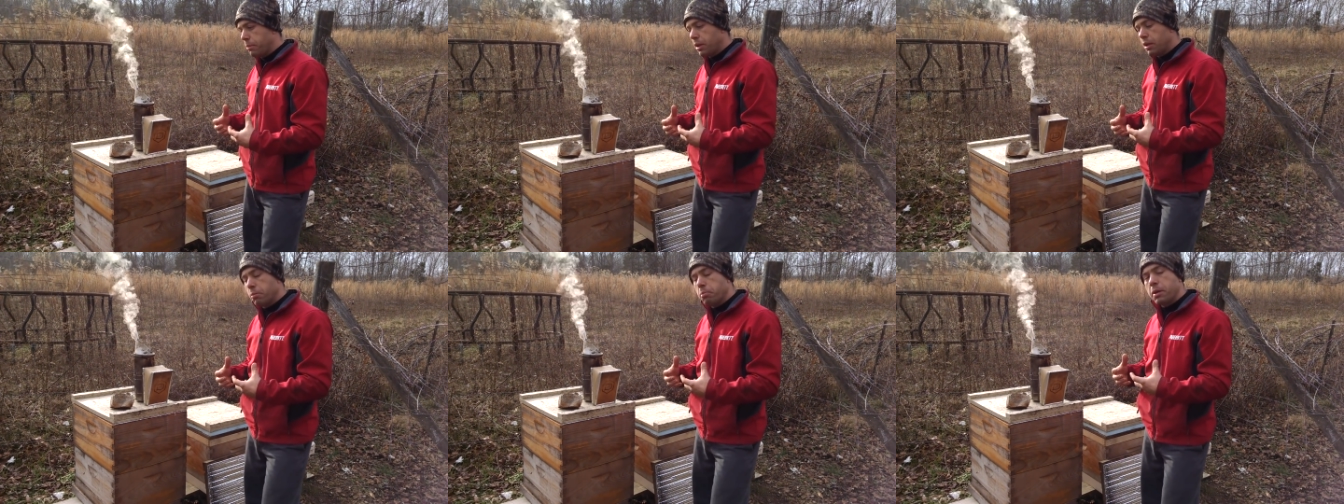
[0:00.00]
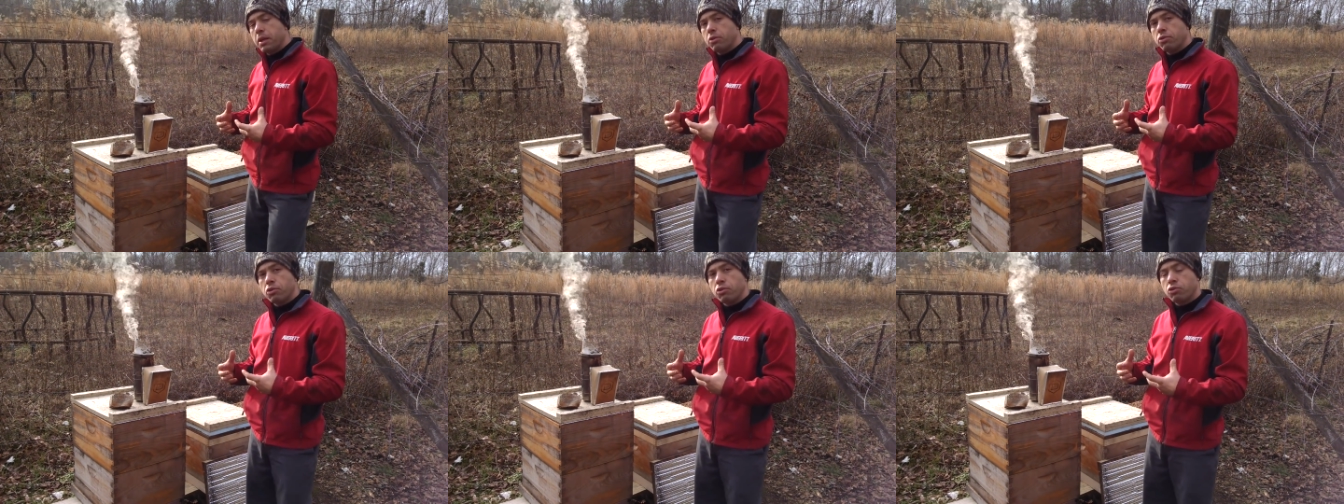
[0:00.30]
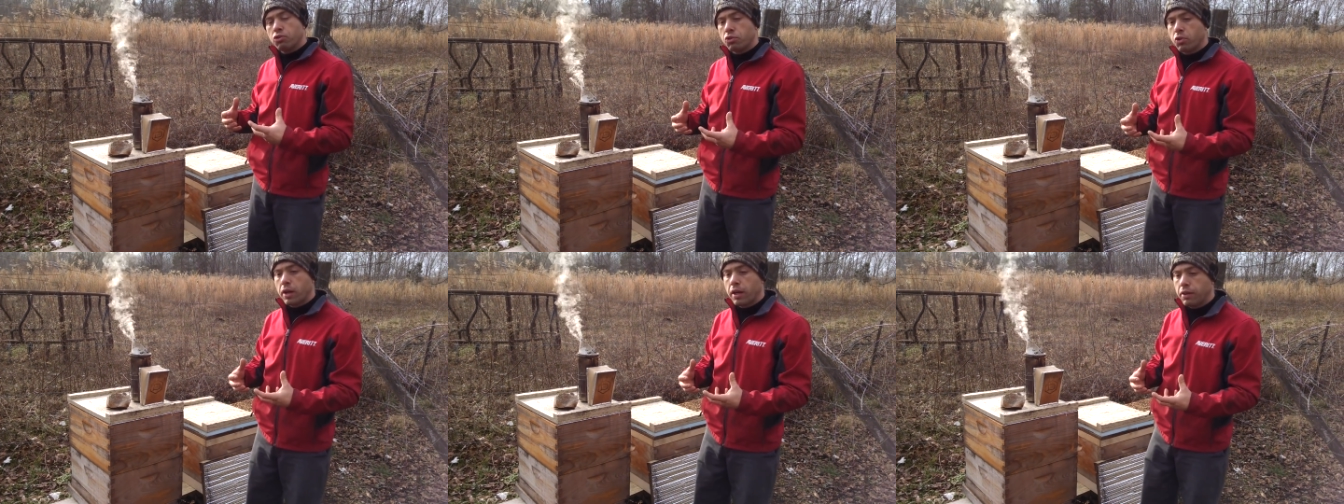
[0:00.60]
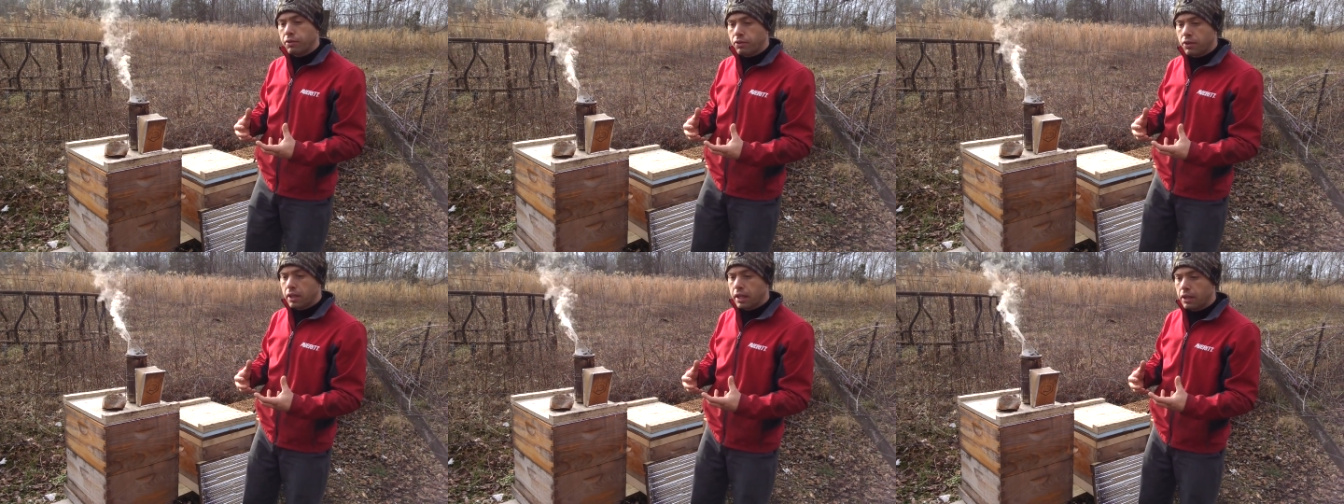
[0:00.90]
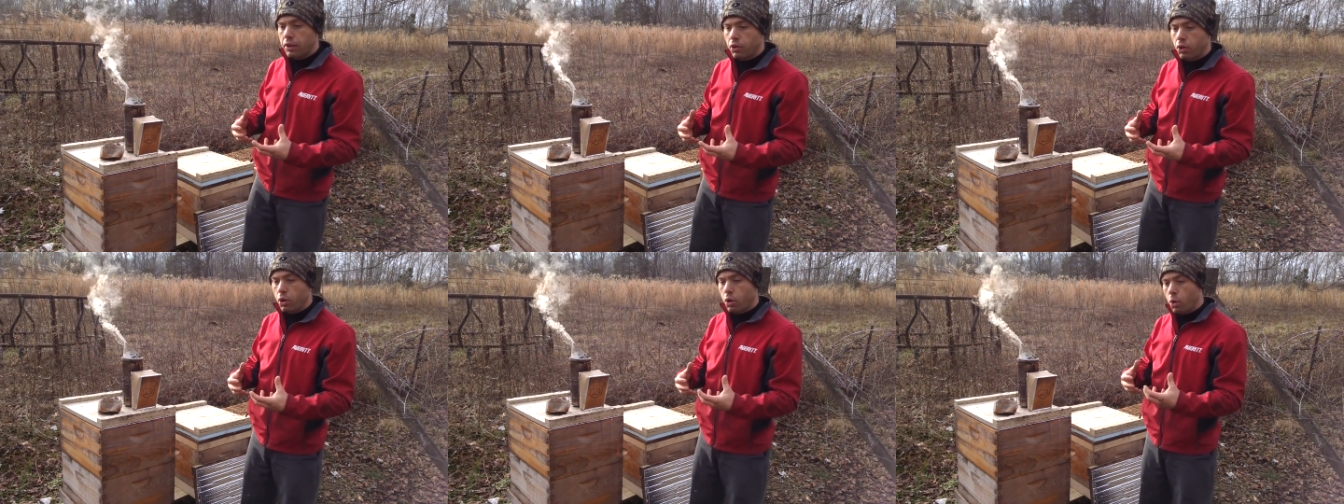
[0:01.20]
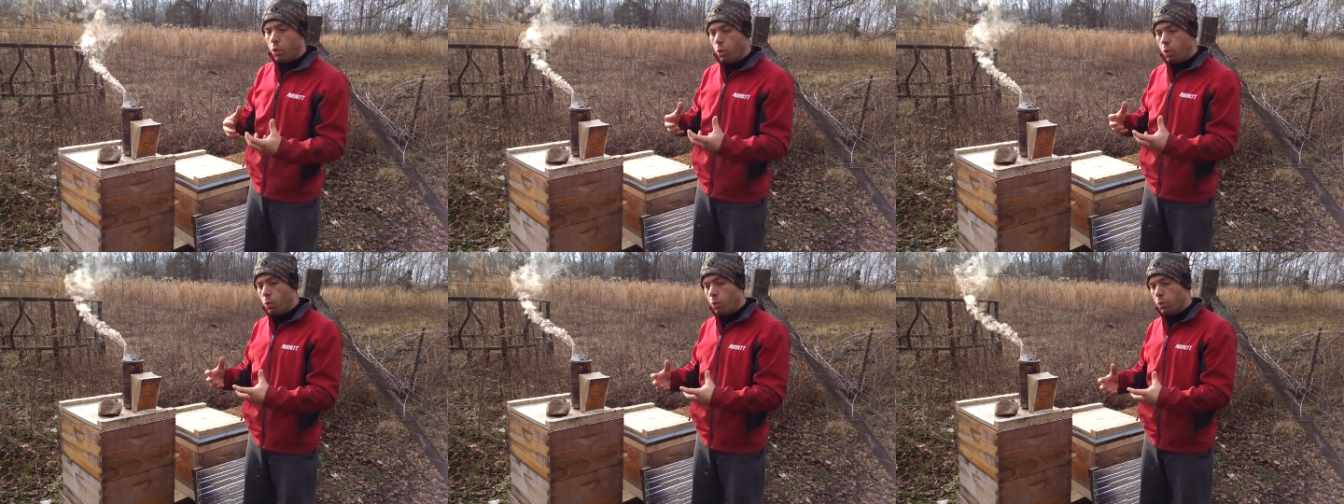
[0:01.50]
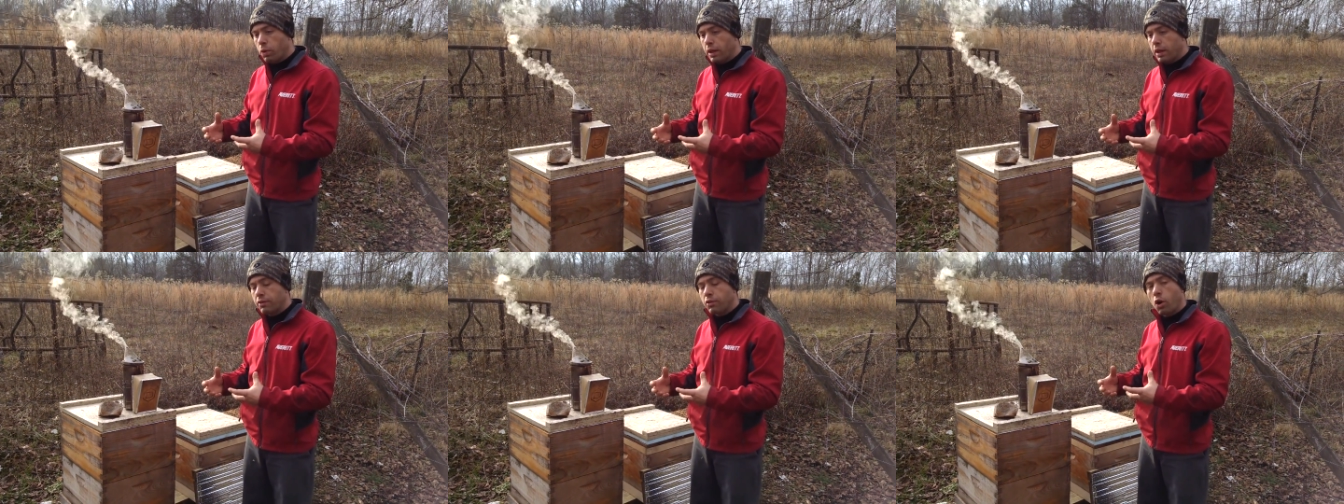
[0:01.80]
coming in. The bees are stressed and they're
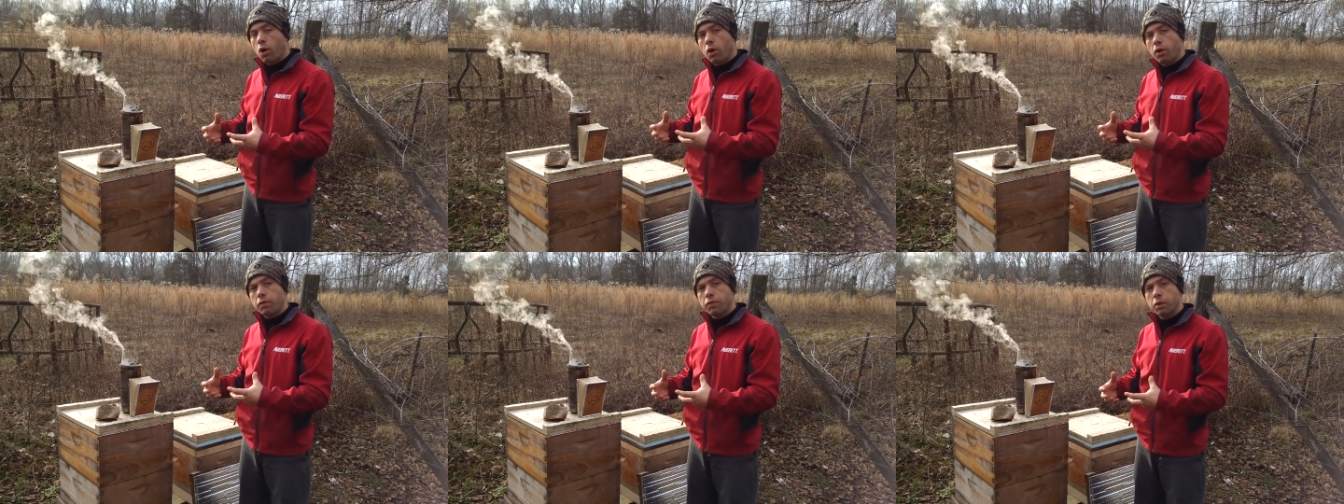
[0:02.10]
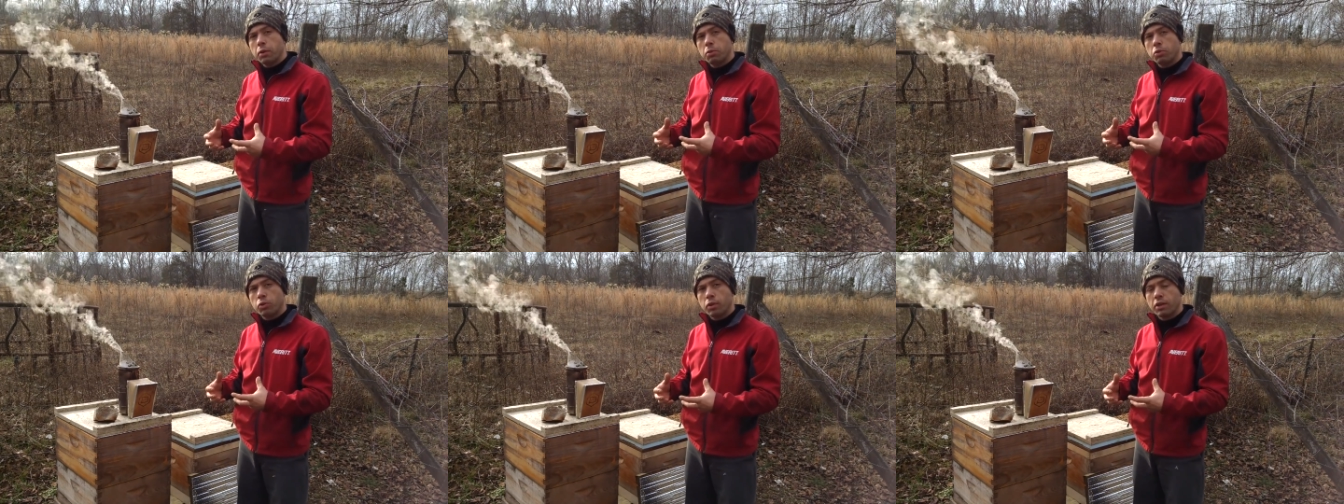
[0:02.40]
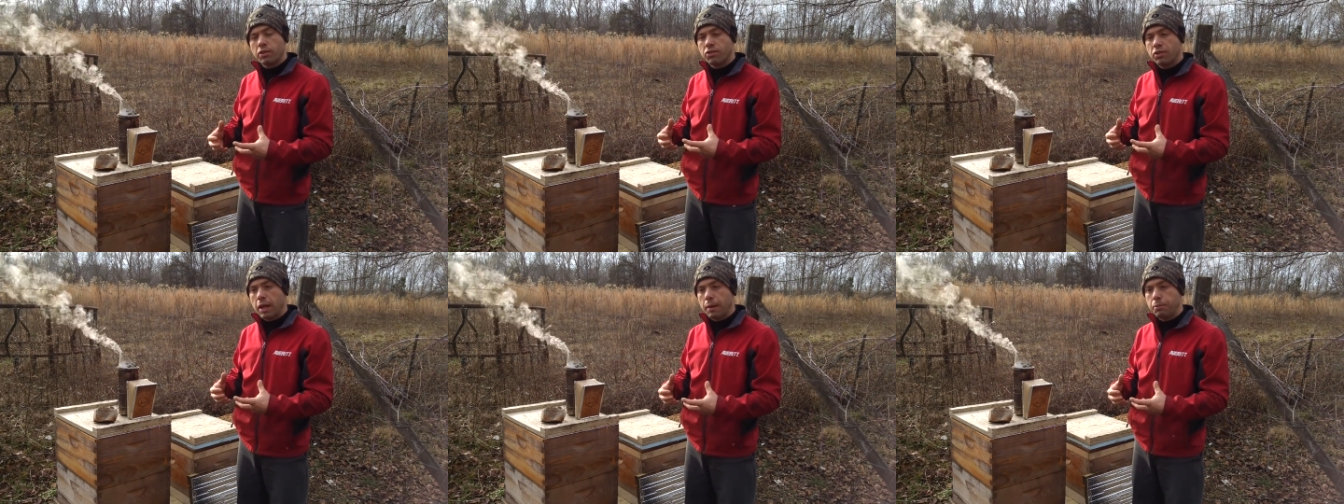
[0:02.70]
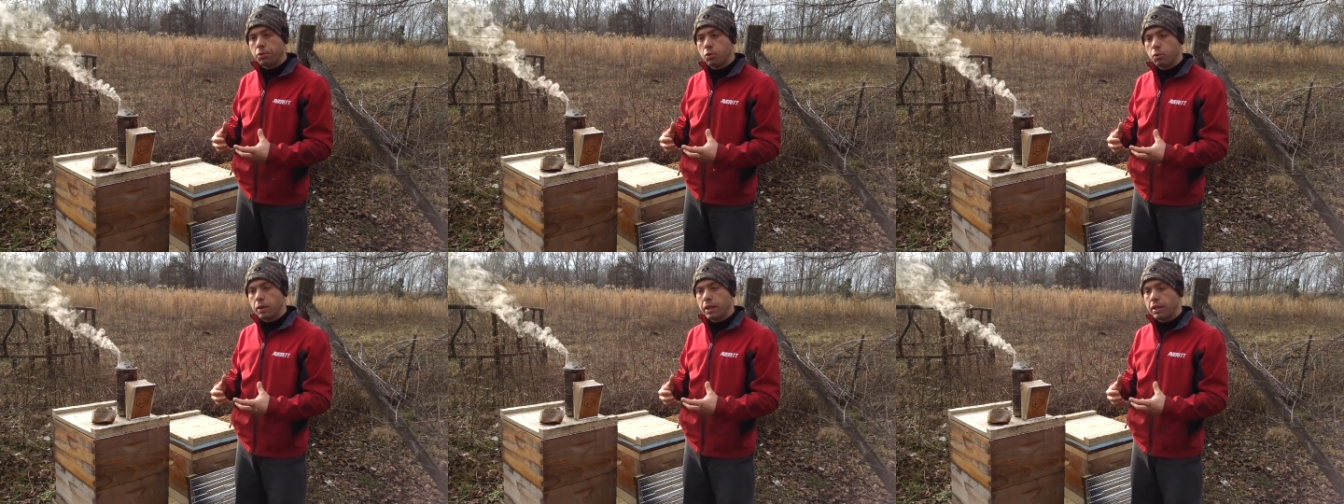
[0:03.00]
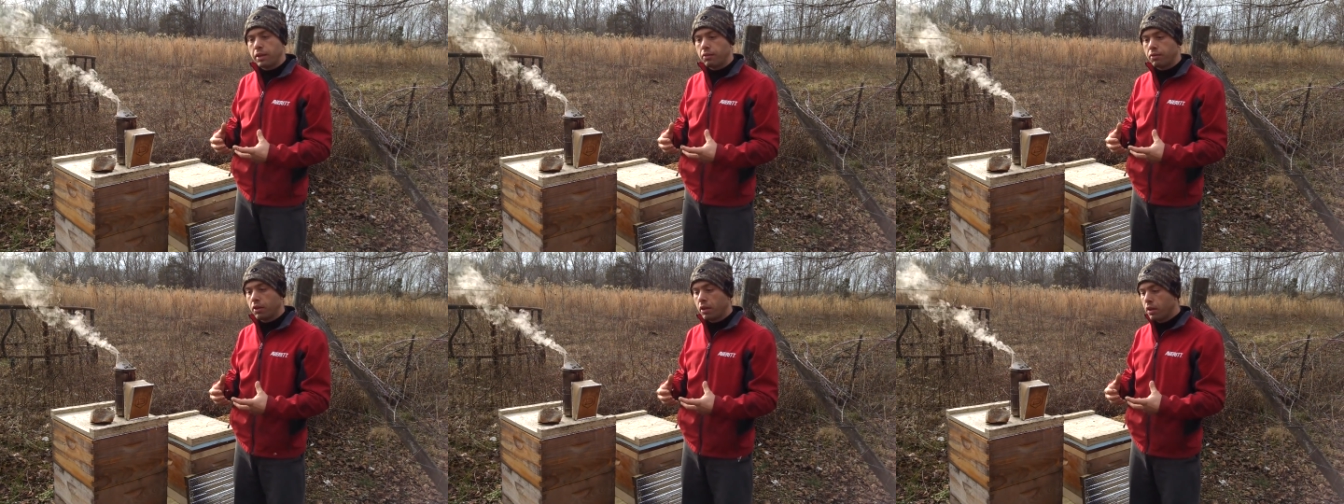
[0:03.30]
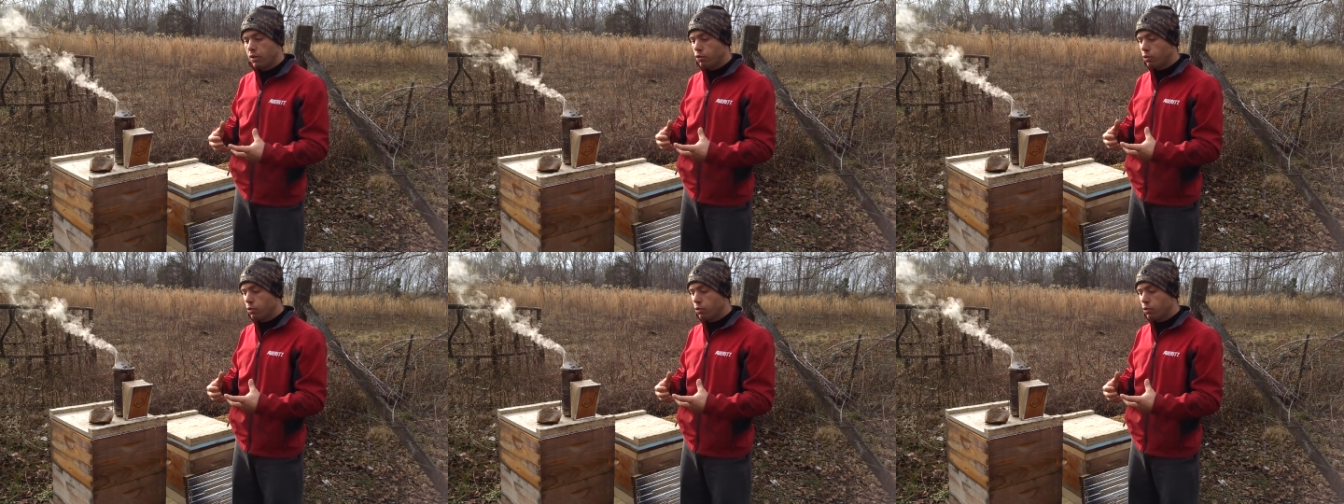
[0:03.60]
old. It's hard for them to accept queens.